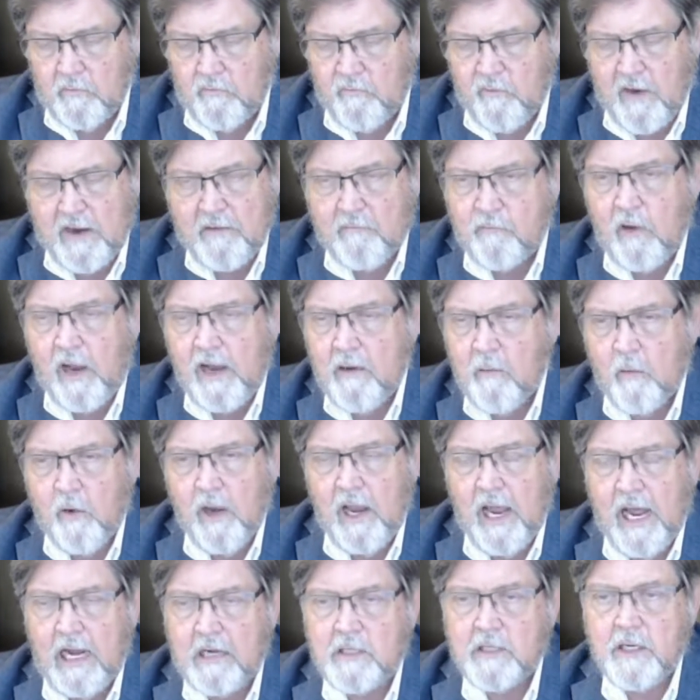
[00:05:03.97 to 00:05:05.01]
fight flight
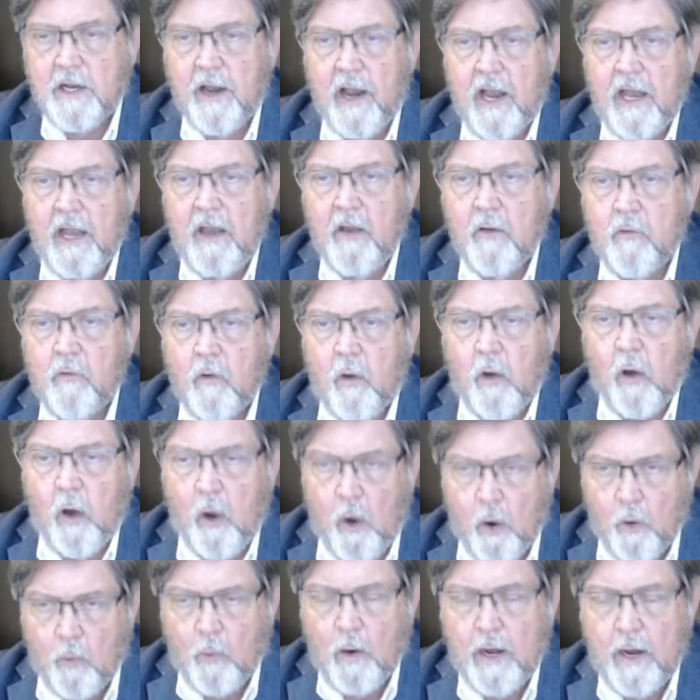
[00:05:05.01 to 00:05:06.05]
reaction is
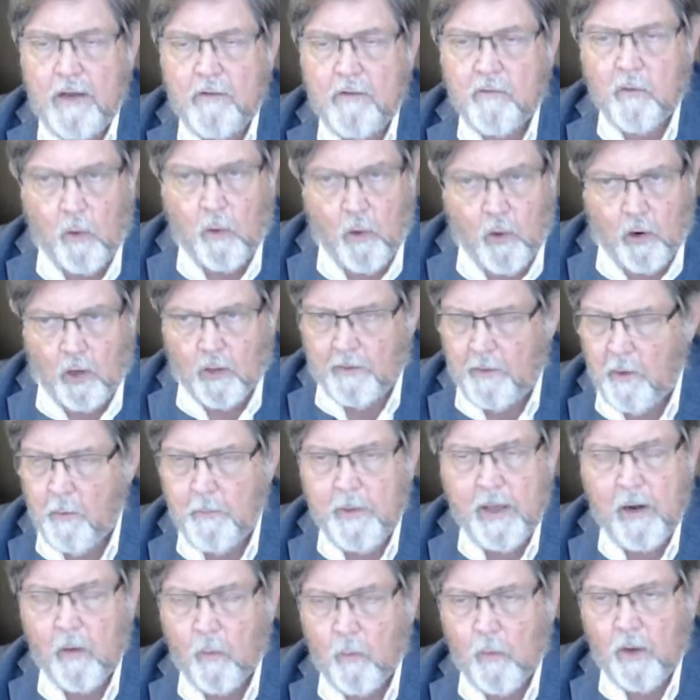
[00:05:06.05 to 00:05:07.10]
always on, no
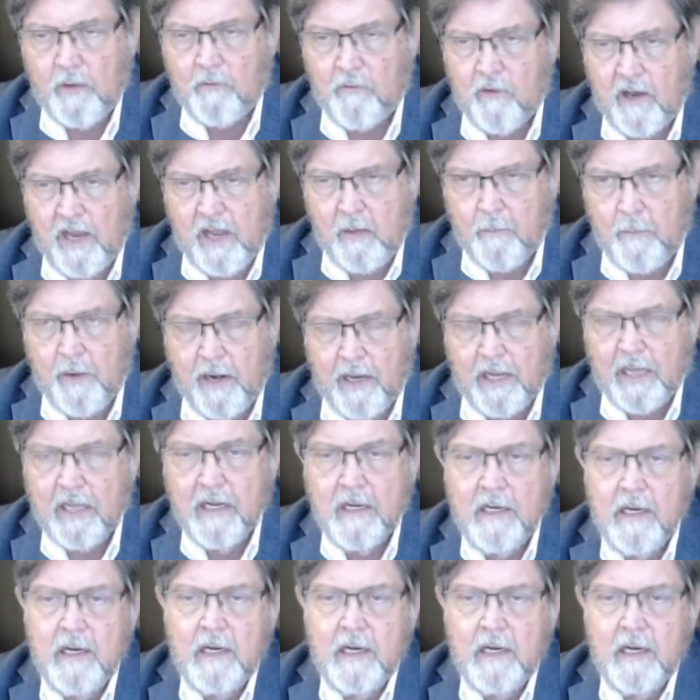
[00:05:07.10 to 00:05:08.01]
matter what's happening.